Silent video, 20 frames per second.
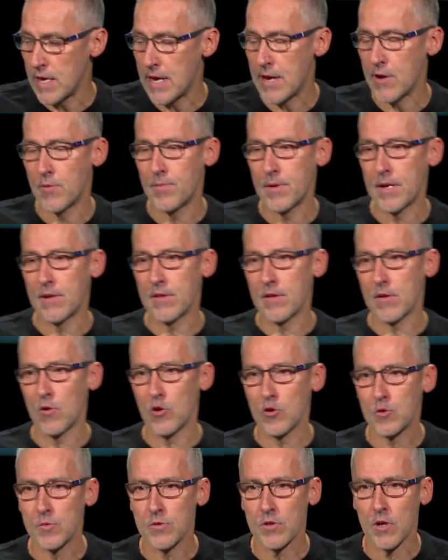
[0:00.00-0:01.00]
we hear at the beginning of the
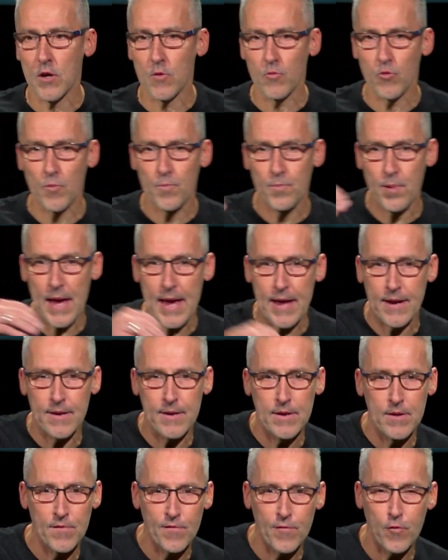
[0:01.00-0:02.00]
Gospels are
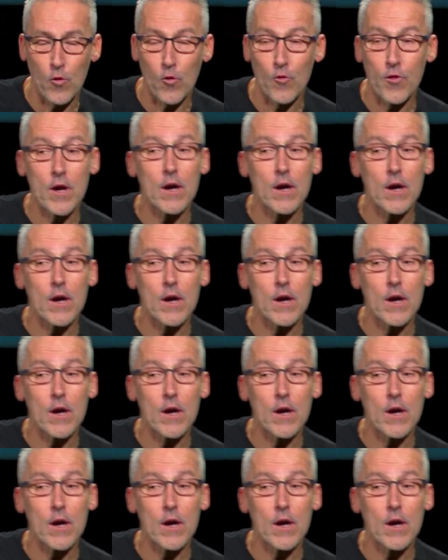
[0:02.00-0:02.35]
repent for